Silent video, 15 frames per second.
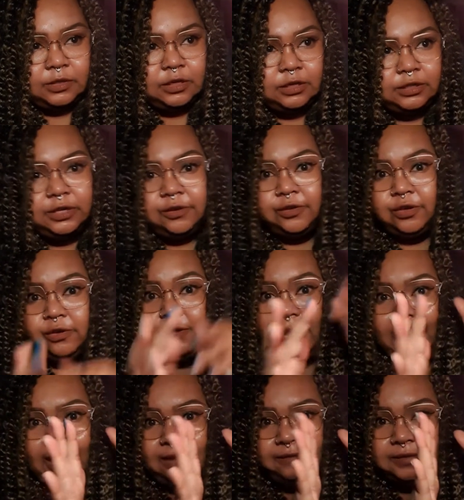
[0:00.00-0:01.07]
so you
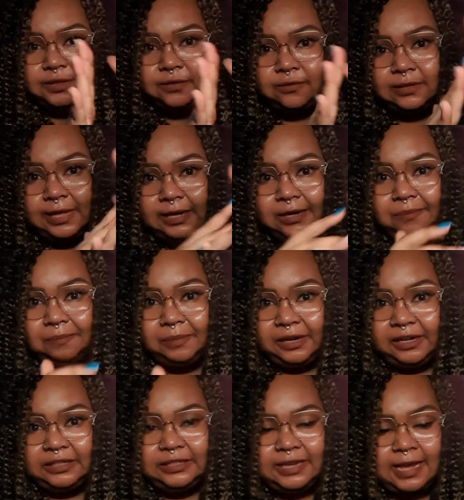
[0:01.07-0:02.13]
have to let it
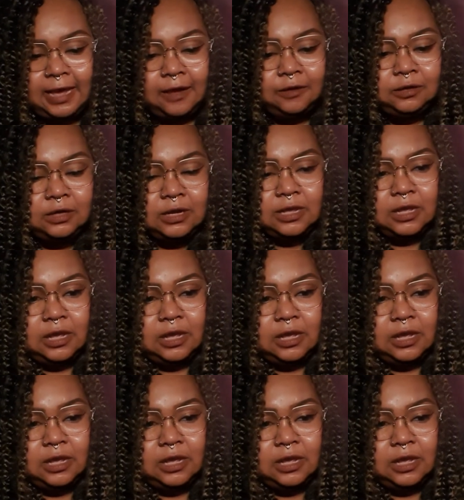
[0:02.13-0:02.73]
burn down.